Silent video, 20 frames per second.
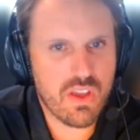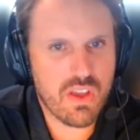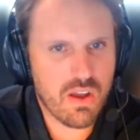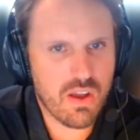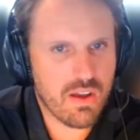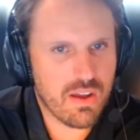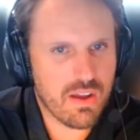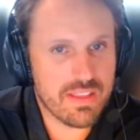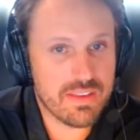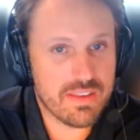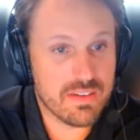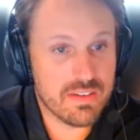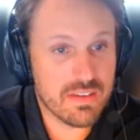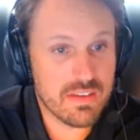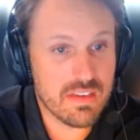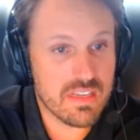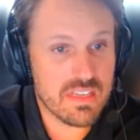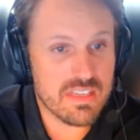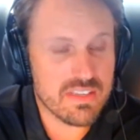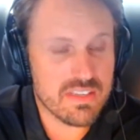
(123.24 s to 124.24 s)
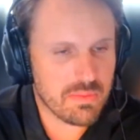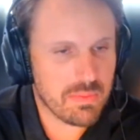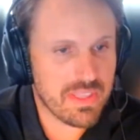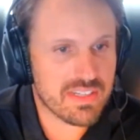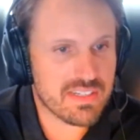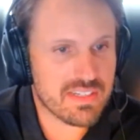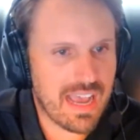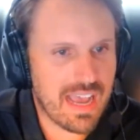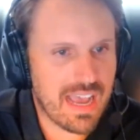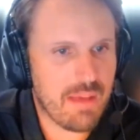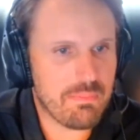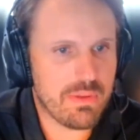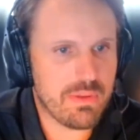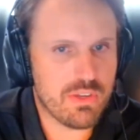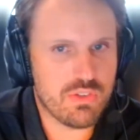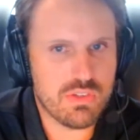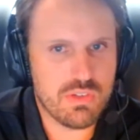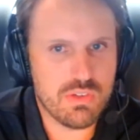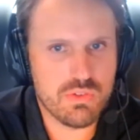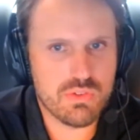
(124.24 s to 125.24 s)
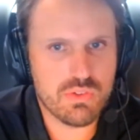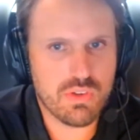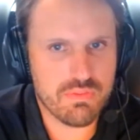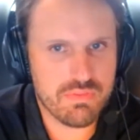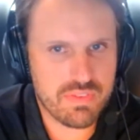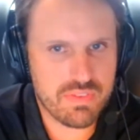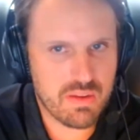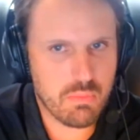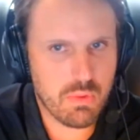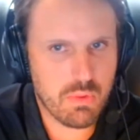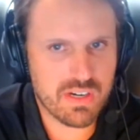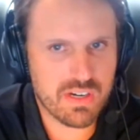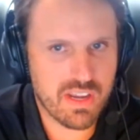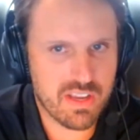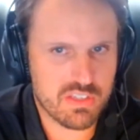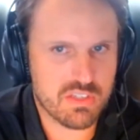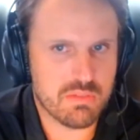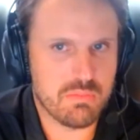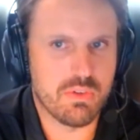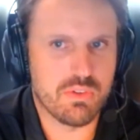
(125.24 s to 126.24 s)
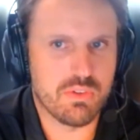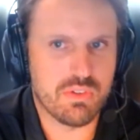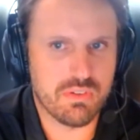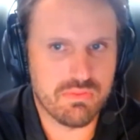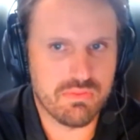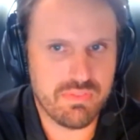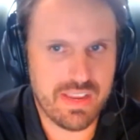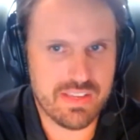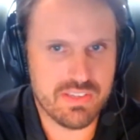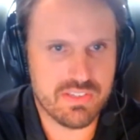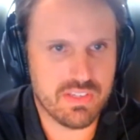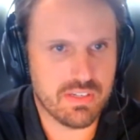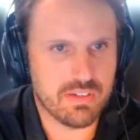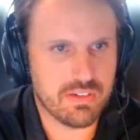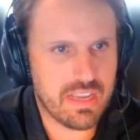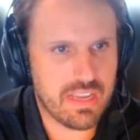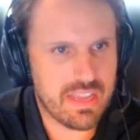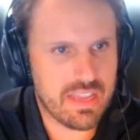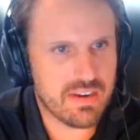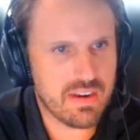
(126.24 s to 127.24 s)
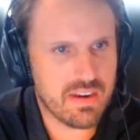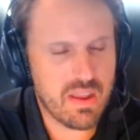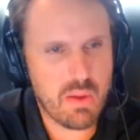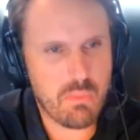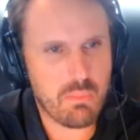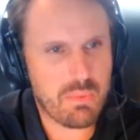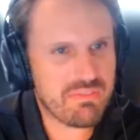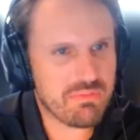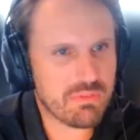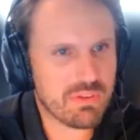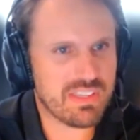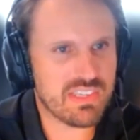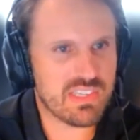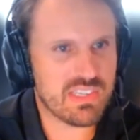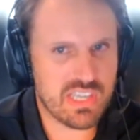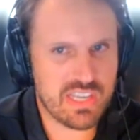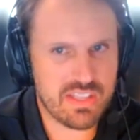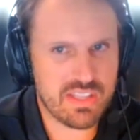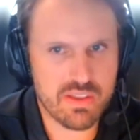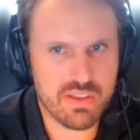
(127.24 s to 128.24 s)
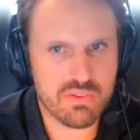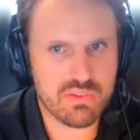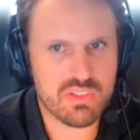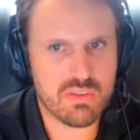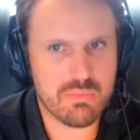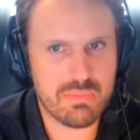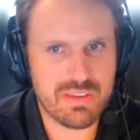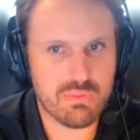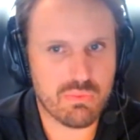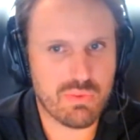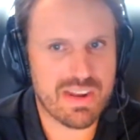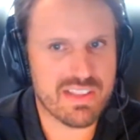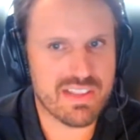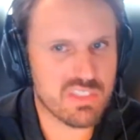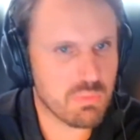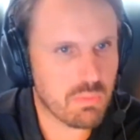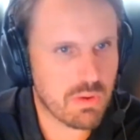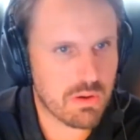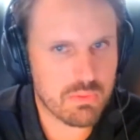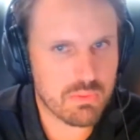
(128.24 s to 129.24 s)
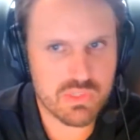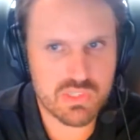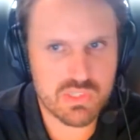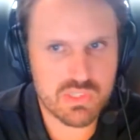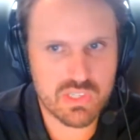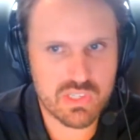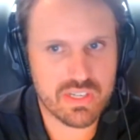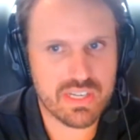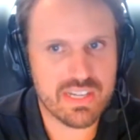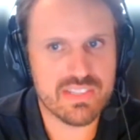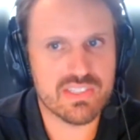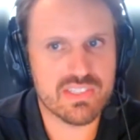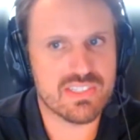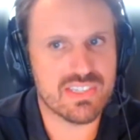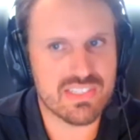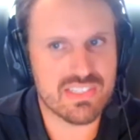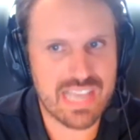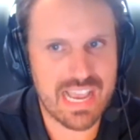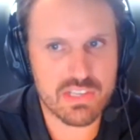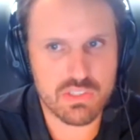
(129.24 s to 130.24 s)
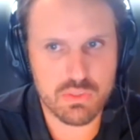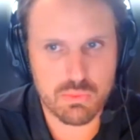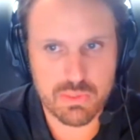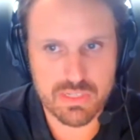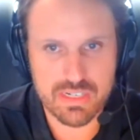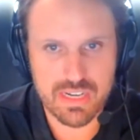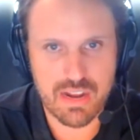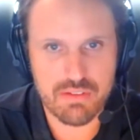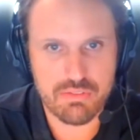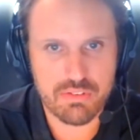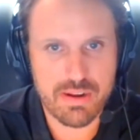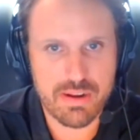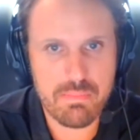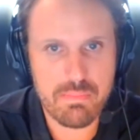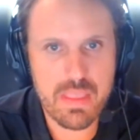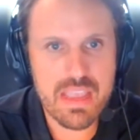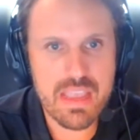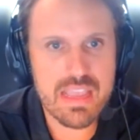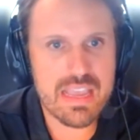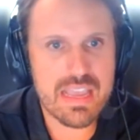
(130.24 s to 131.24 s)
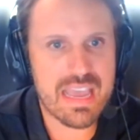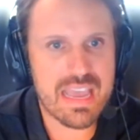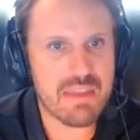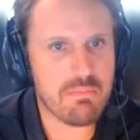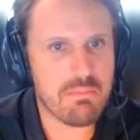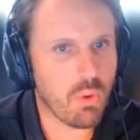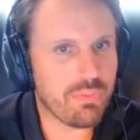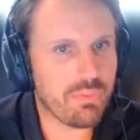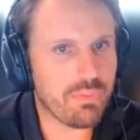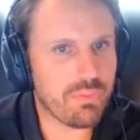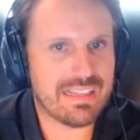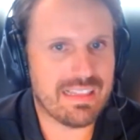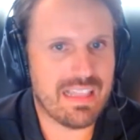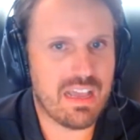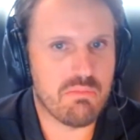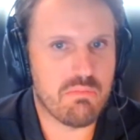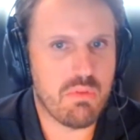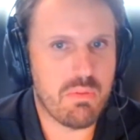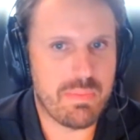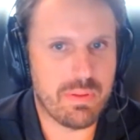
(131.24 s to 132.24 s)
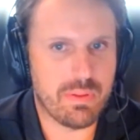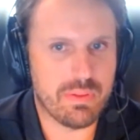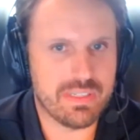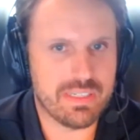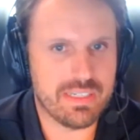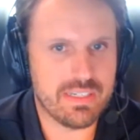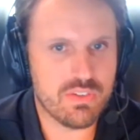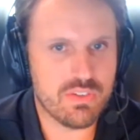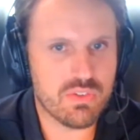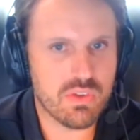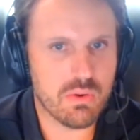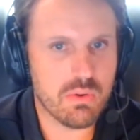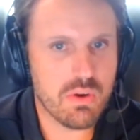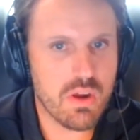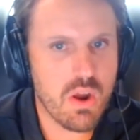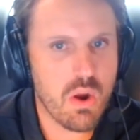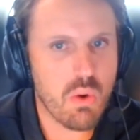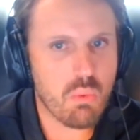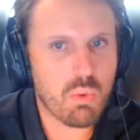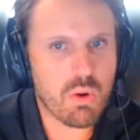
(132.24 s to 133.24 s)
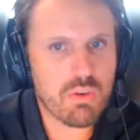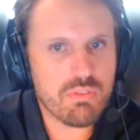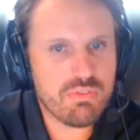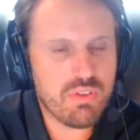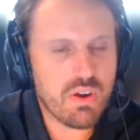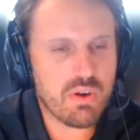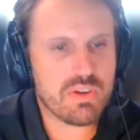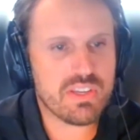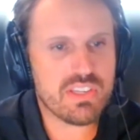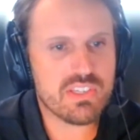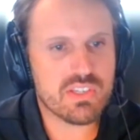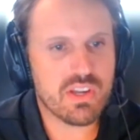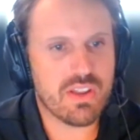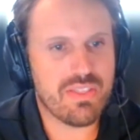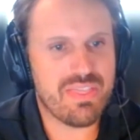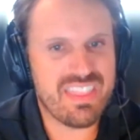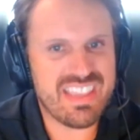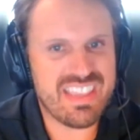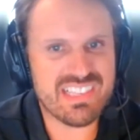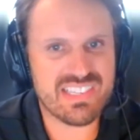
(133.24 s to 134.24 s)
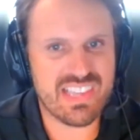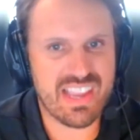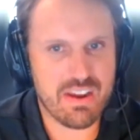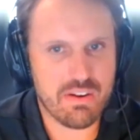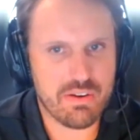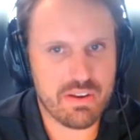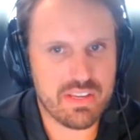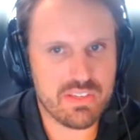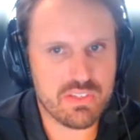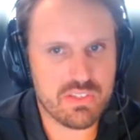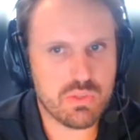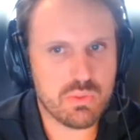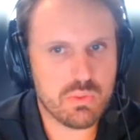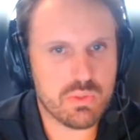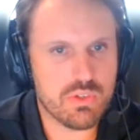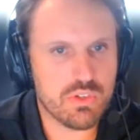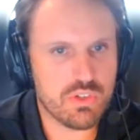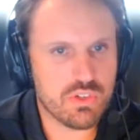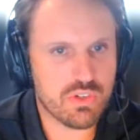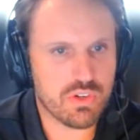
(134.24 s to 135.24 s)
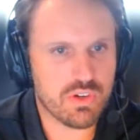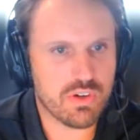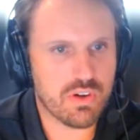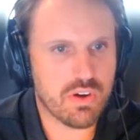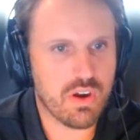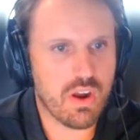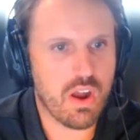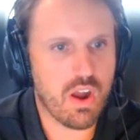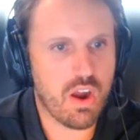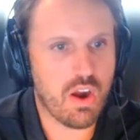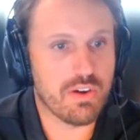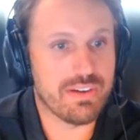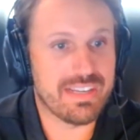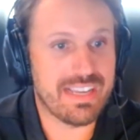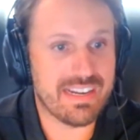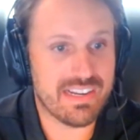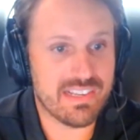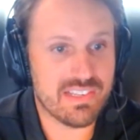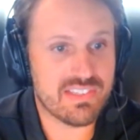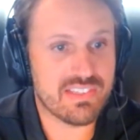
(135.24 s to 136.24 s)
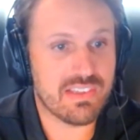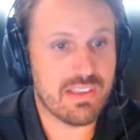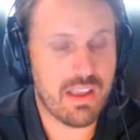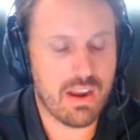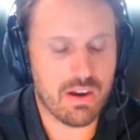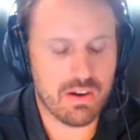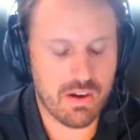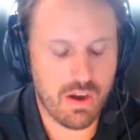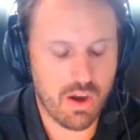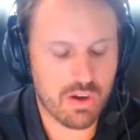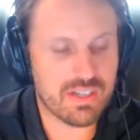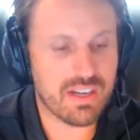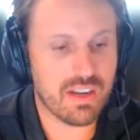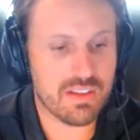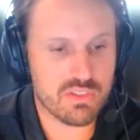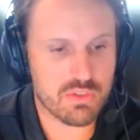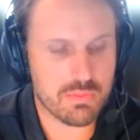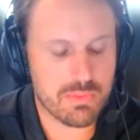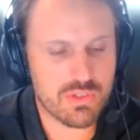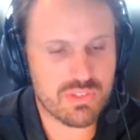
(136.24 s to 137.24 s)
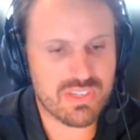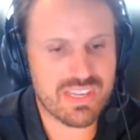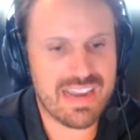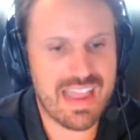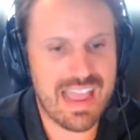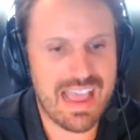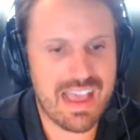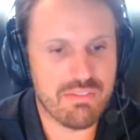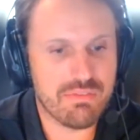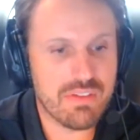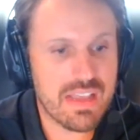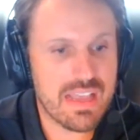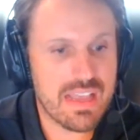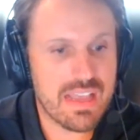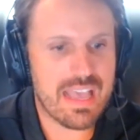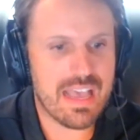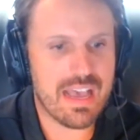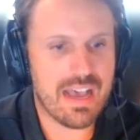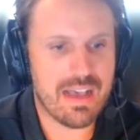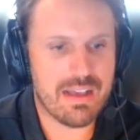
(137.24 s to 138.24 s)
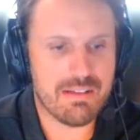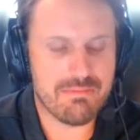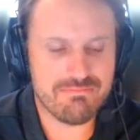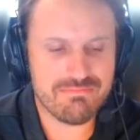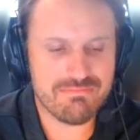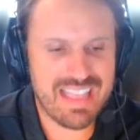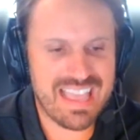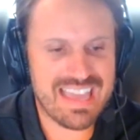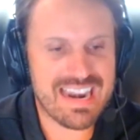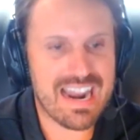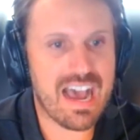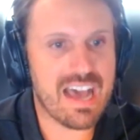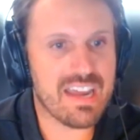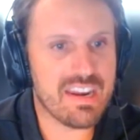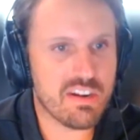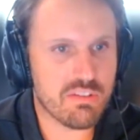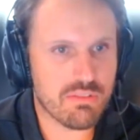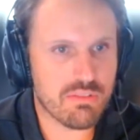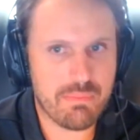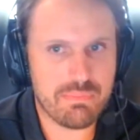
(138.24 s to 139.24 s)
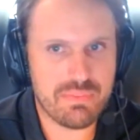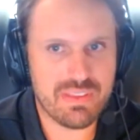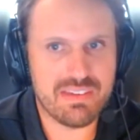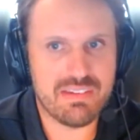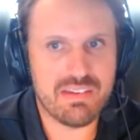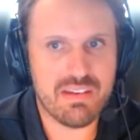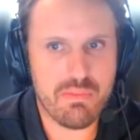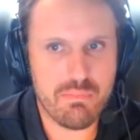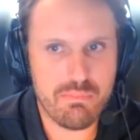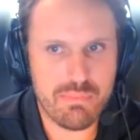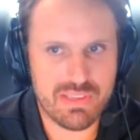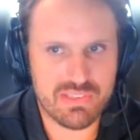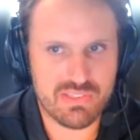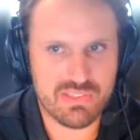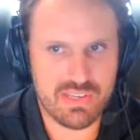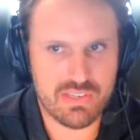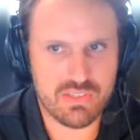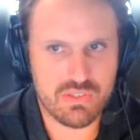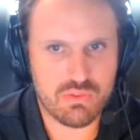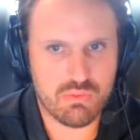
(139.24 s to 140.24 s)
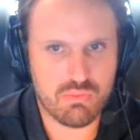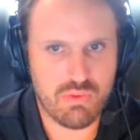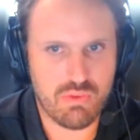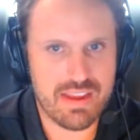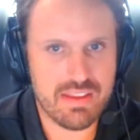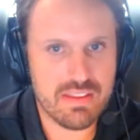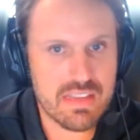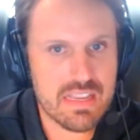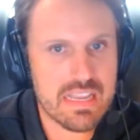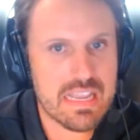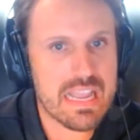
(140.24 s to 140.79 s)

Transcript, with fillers: on some of the top issues our VMware customers are facing. And we've really seen those to be ransomware resilience, disaster recovery, and multi-cloud mobility. So we're focused on these areas to ensure our customers can have an uninterrupted business, right?